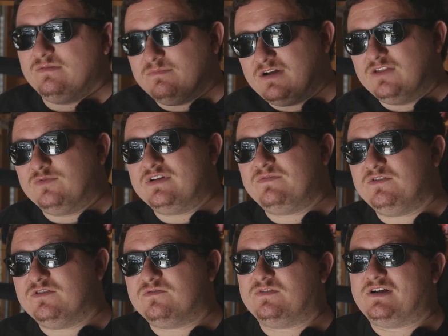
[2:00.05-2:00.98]
By the way, if you
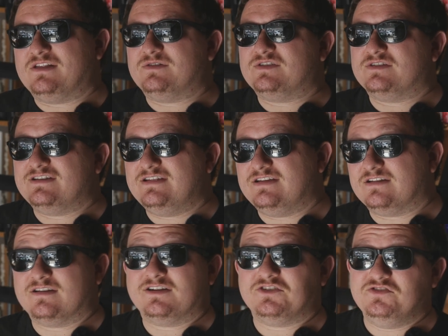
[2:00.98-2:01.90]
don't follow us on
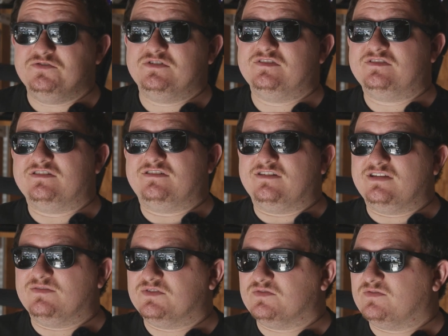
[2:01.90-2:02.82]
TikTok, do consider to
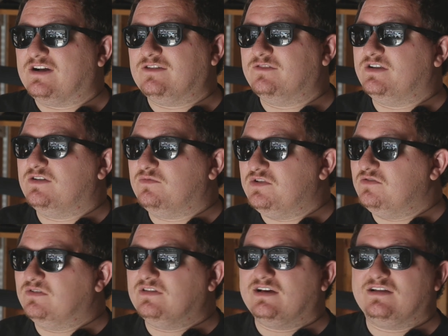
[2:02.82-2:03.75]
give us a follow there. We
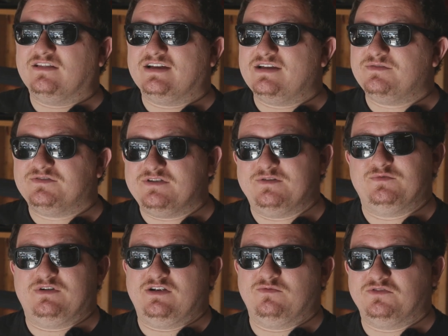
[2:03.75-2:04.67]
do a lot of live streams
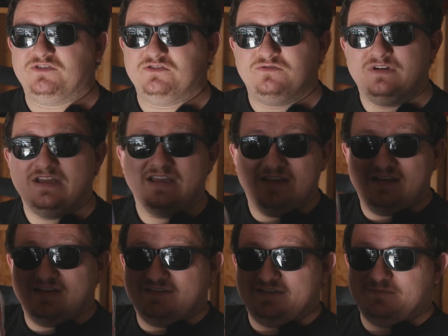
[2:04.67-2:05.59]
where we'll do
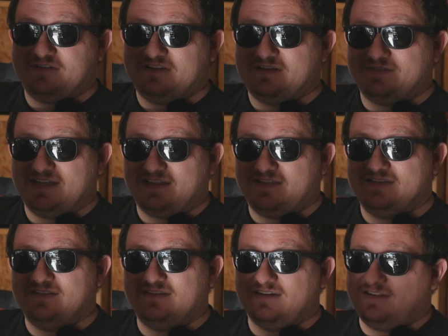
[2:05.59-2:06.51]
some jobs like
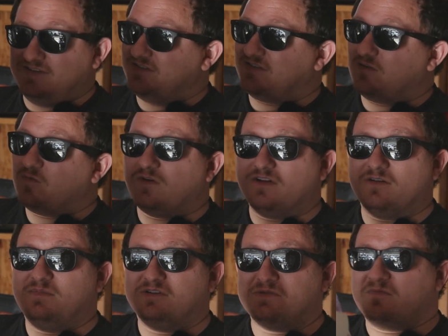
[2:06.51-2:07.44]
this guy. This is our water
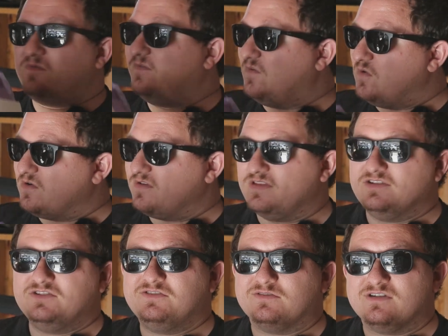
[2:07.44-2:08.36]
pump for
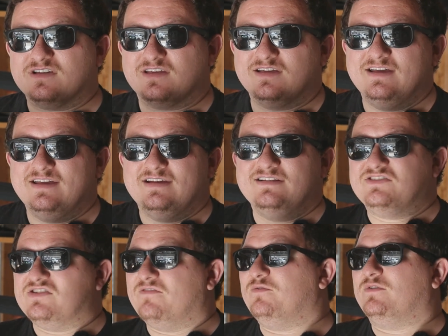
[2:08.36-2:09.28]
this truck.
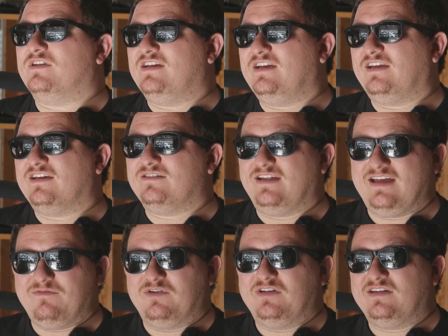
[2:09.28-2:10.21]
So if you want to hang out,
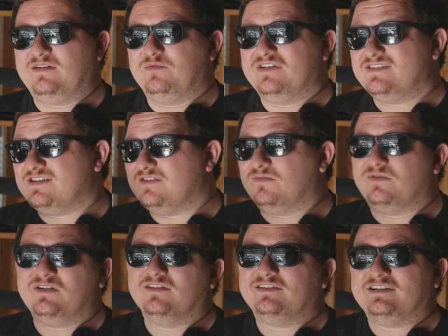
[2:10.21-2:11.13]
have a good time with us in
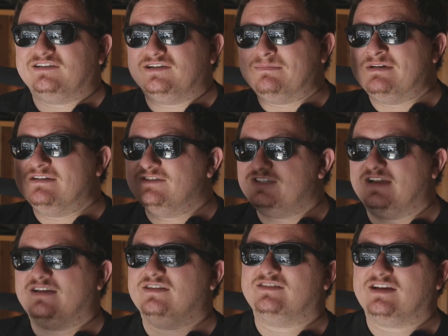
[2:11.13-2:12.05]
real time,
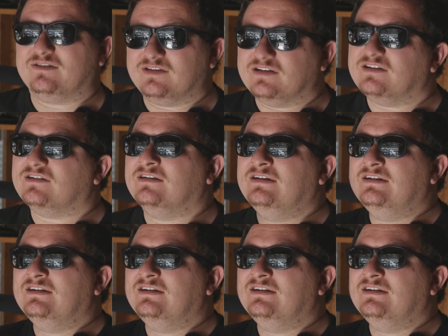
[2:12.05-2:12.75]
check us out there.